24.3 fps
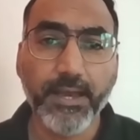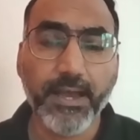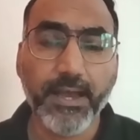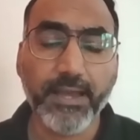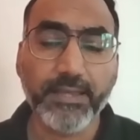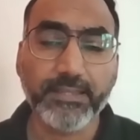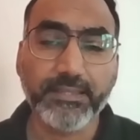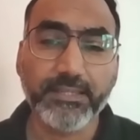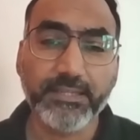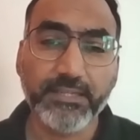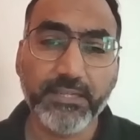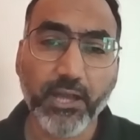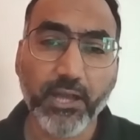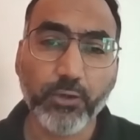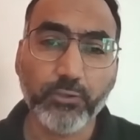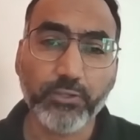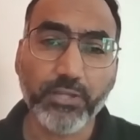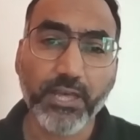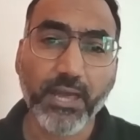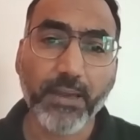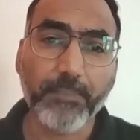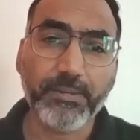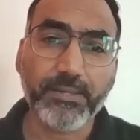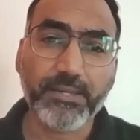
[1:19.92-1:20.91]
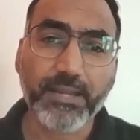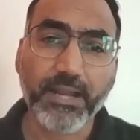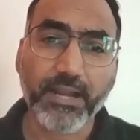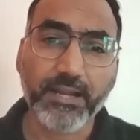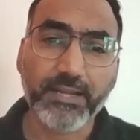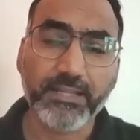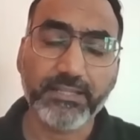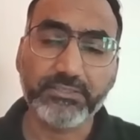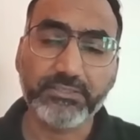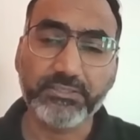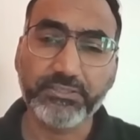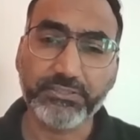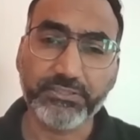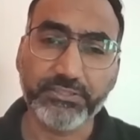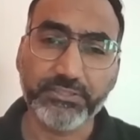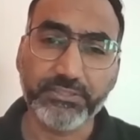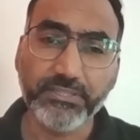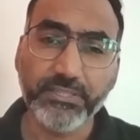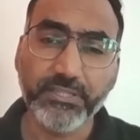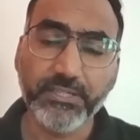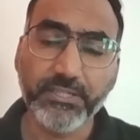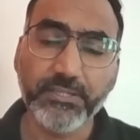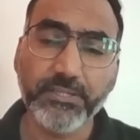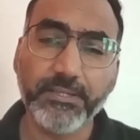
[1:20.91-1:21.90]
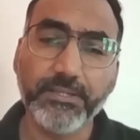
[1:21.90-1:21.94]
I think now the apple cart has
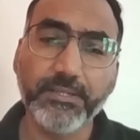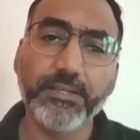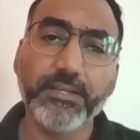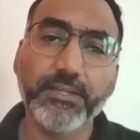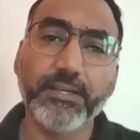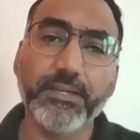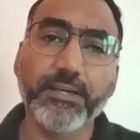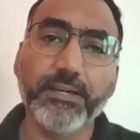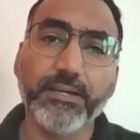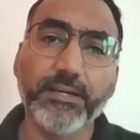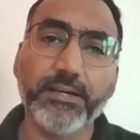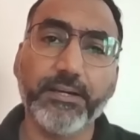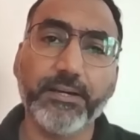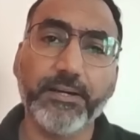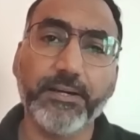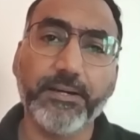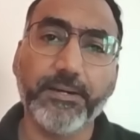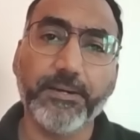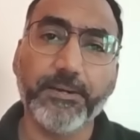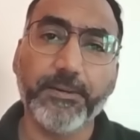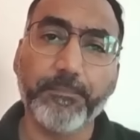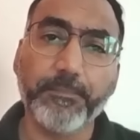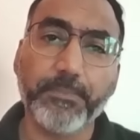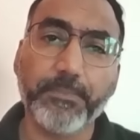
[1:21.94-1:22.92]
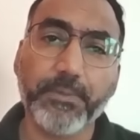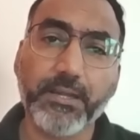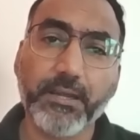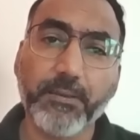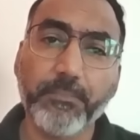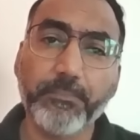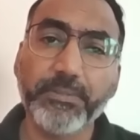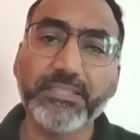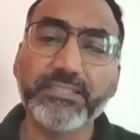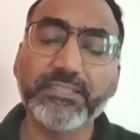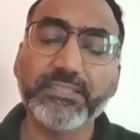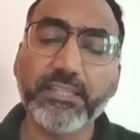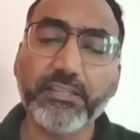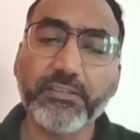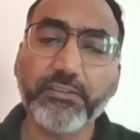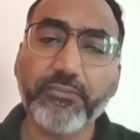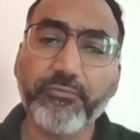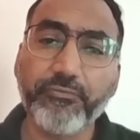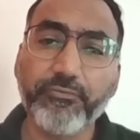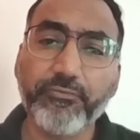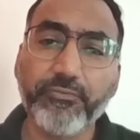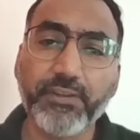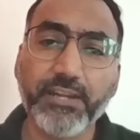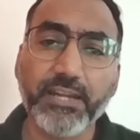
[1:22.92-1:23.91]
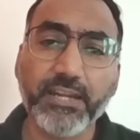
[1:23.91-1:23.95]
turned. Companies have
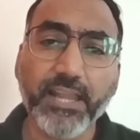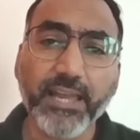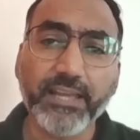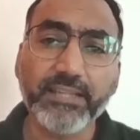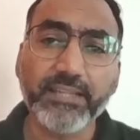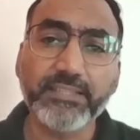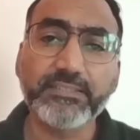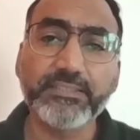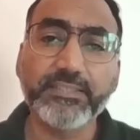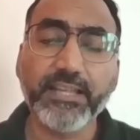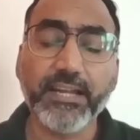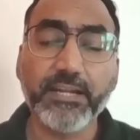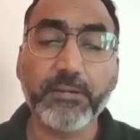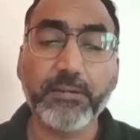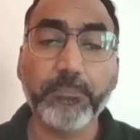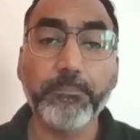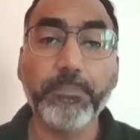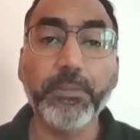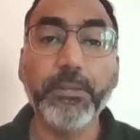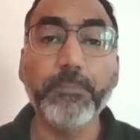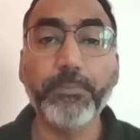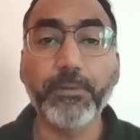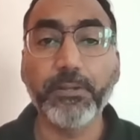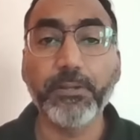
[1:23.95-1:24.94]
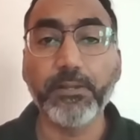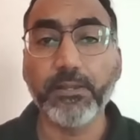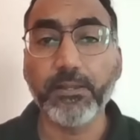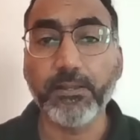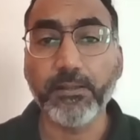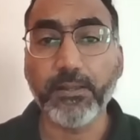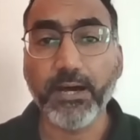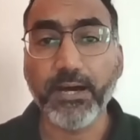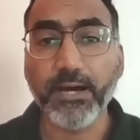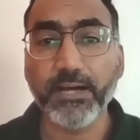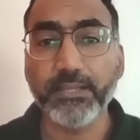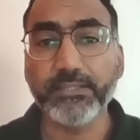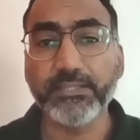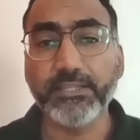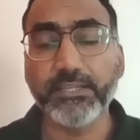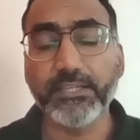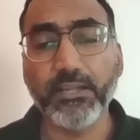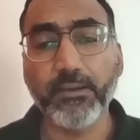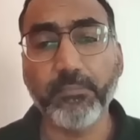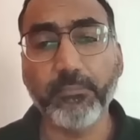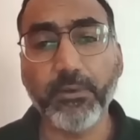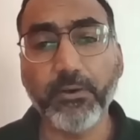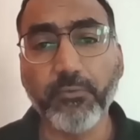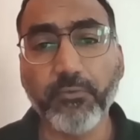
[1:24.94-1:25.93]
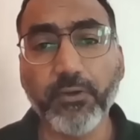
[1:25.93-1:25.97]
realized that people are their
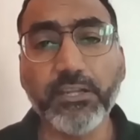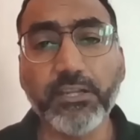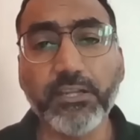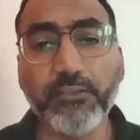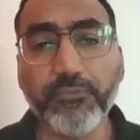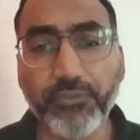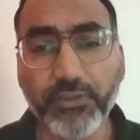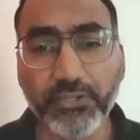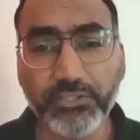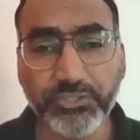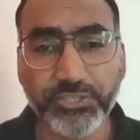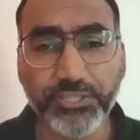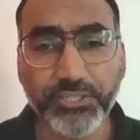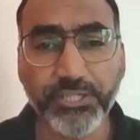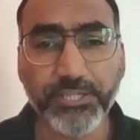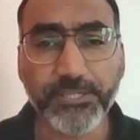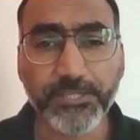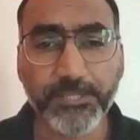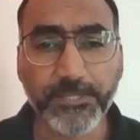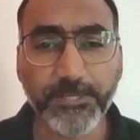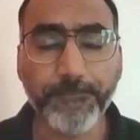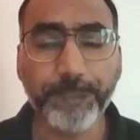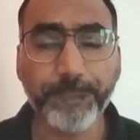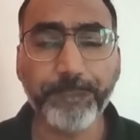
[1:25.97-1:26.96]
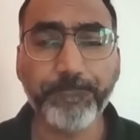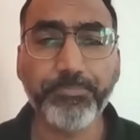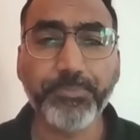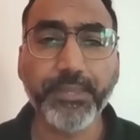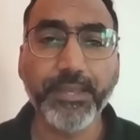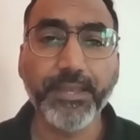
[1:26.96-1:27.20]
number one differentiator.